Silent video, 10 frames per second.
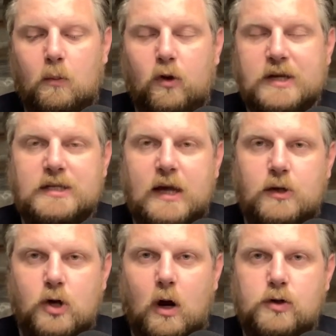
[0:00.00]
bring
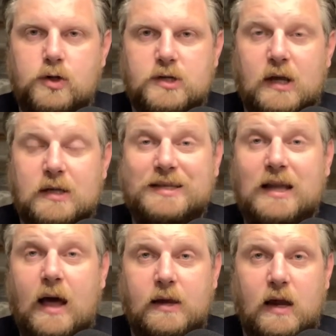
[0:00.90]
state charges against
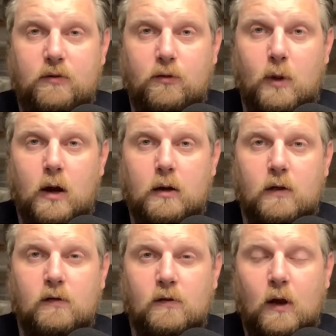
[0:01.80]
non-Native
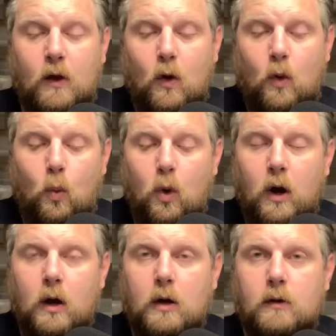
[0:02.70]
Americans
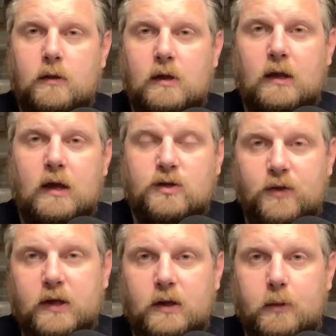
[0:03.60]
where the alleged
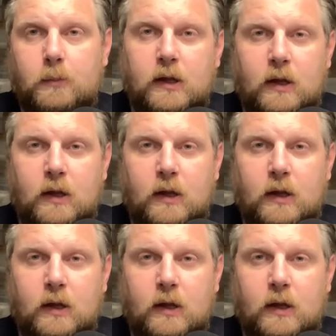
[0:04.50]
victim